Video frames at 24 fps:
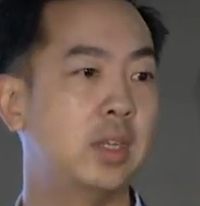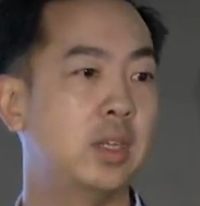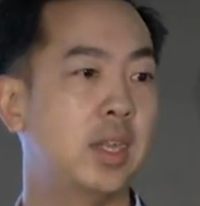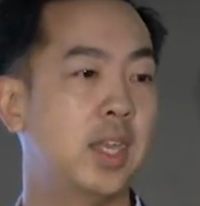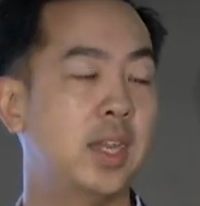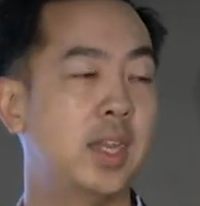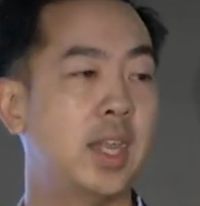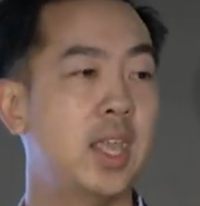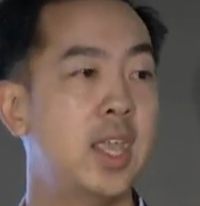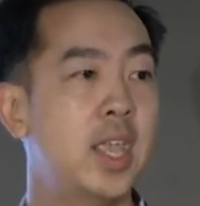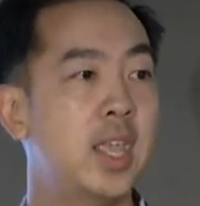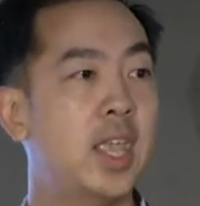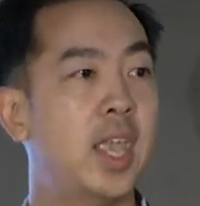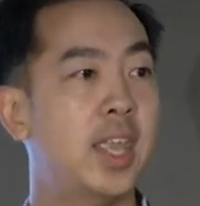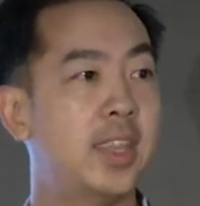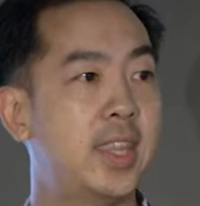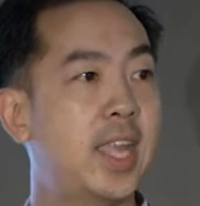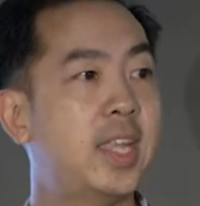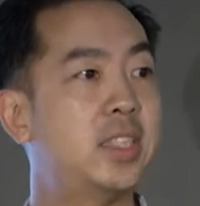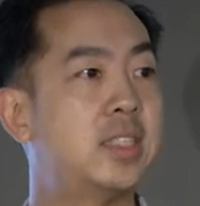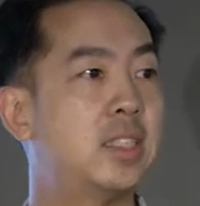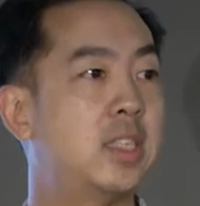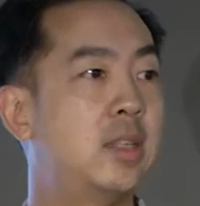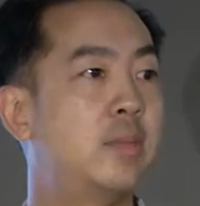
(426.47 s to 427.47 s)
And
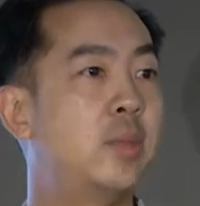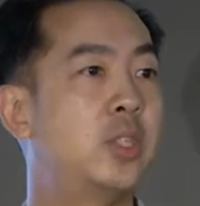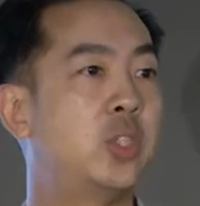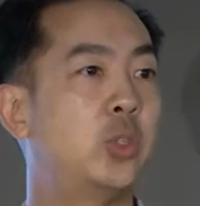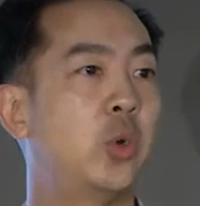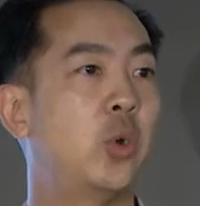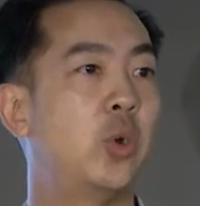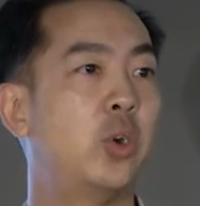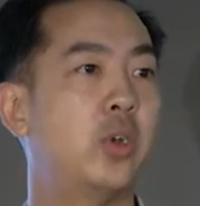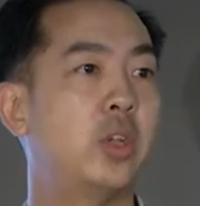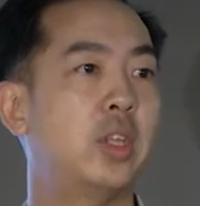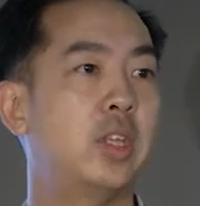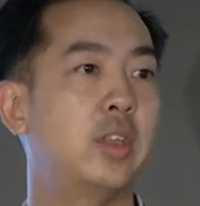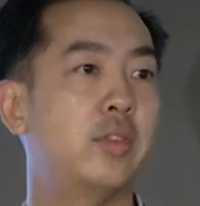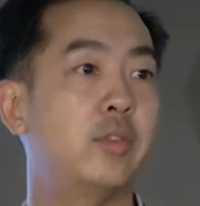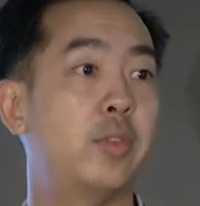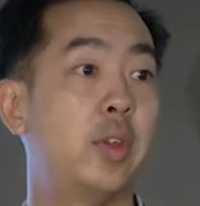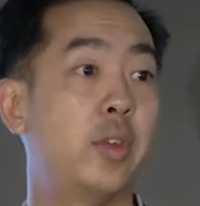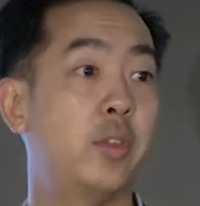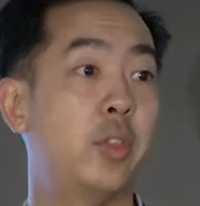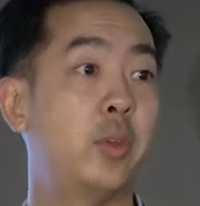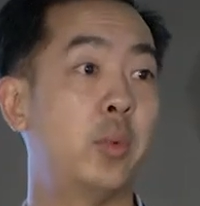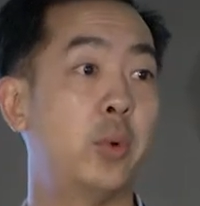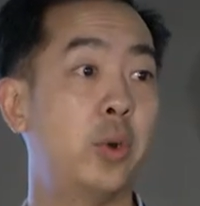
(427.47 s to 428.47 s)
that's the majority
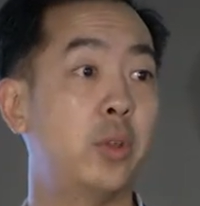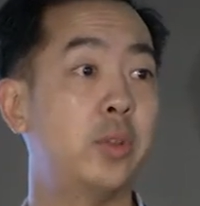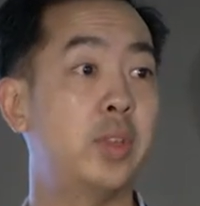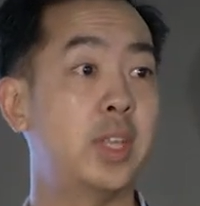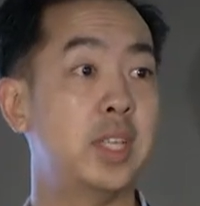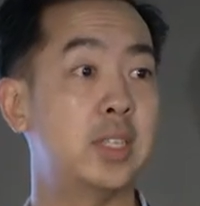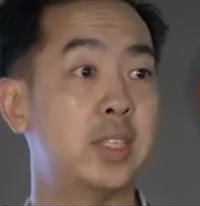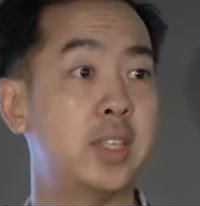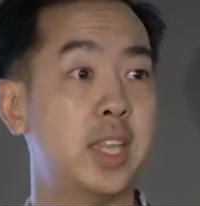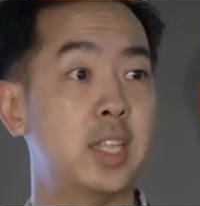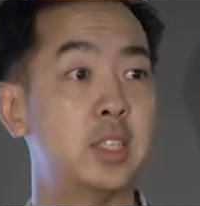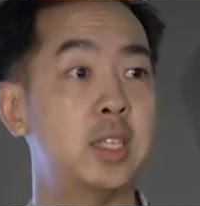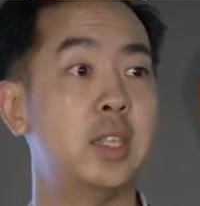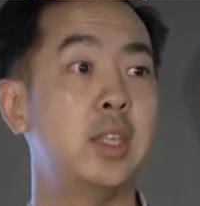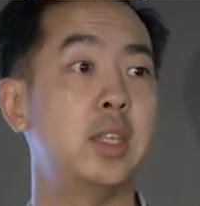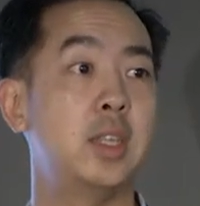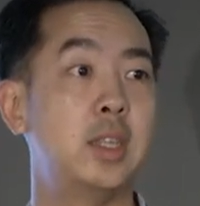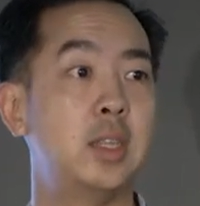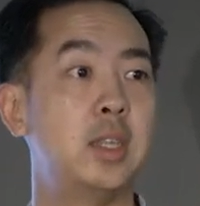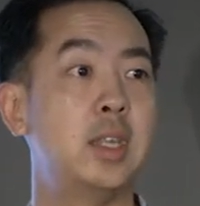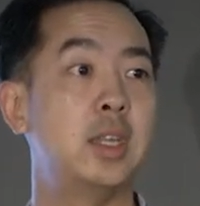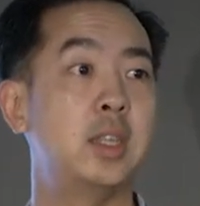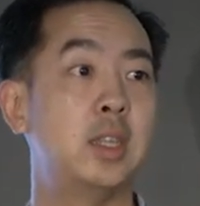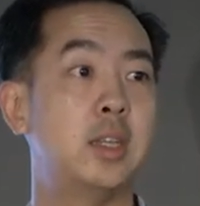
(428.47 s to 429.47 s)
of the world these days
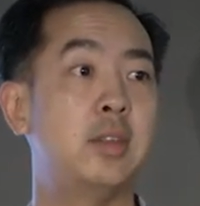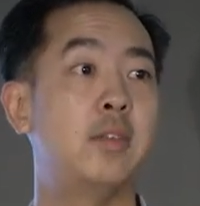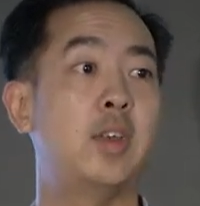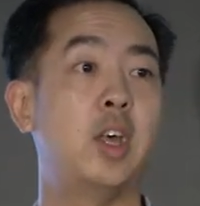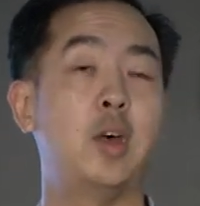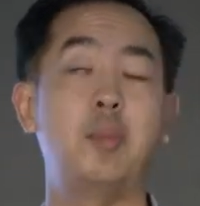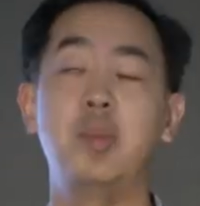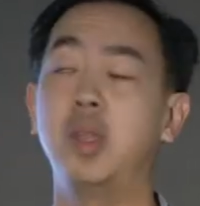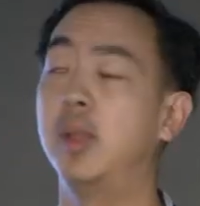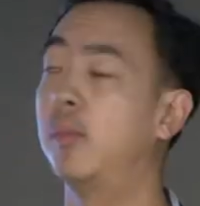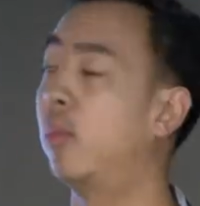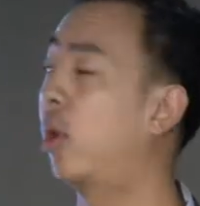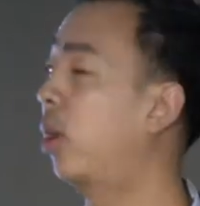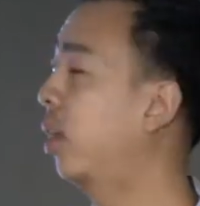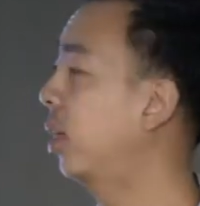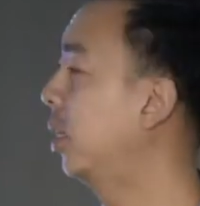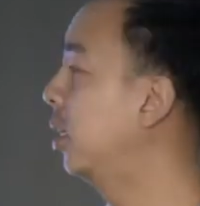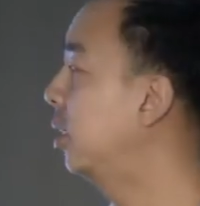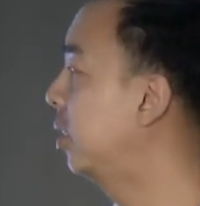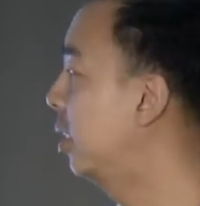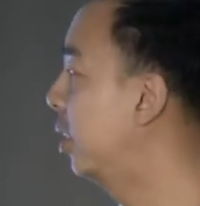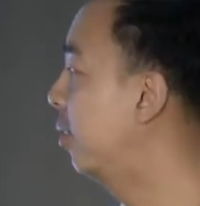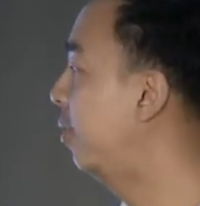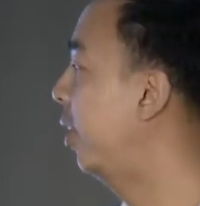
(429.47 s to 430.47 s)
in the developed
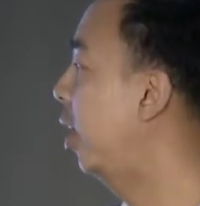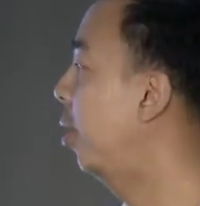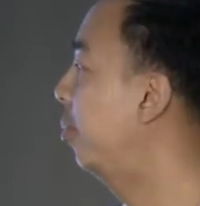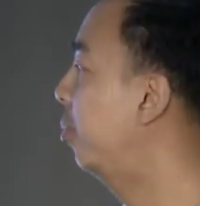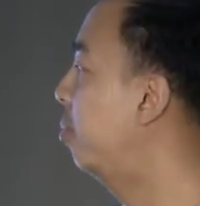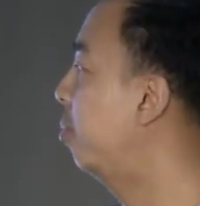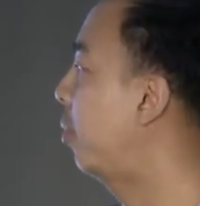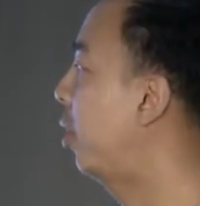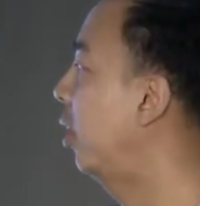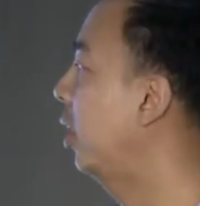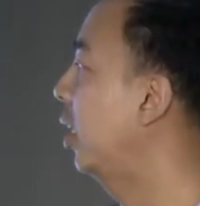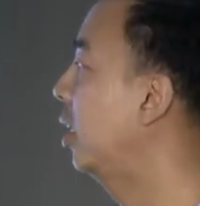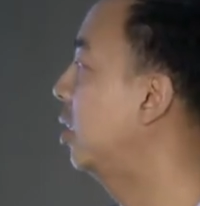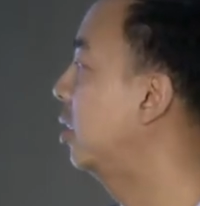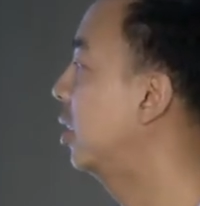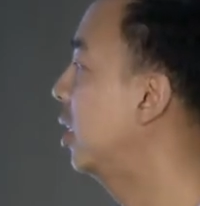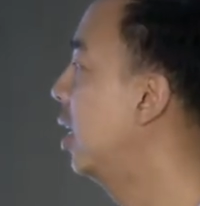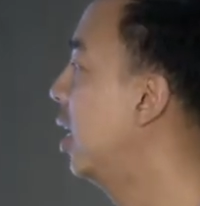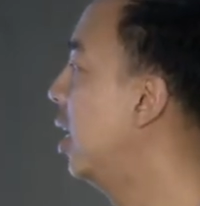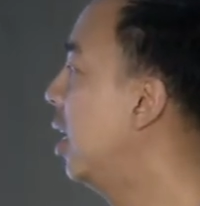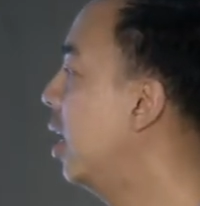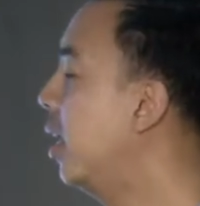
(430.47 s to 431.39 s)
markets.